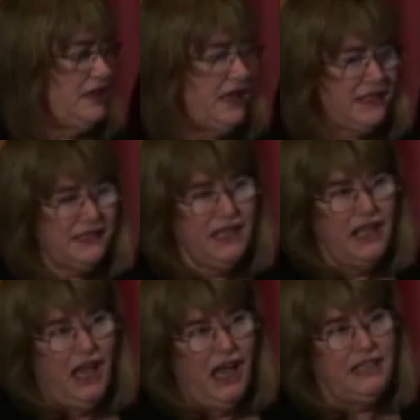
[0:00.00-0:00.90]
these
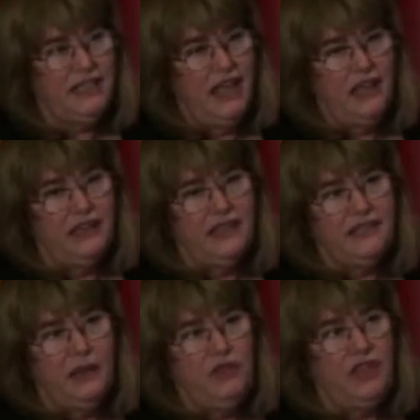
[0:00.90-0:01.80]
are taken as
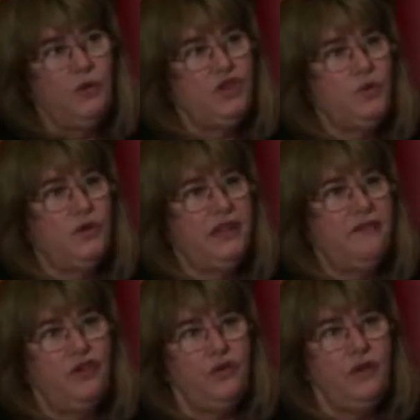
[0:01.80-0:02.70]
something which will
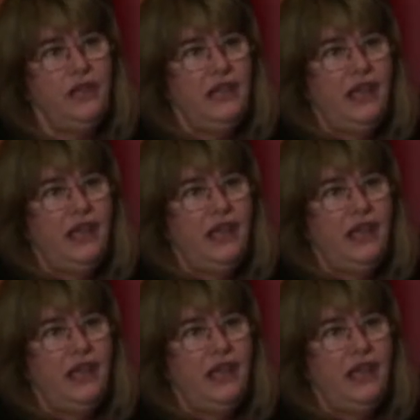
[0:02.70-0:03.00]
give you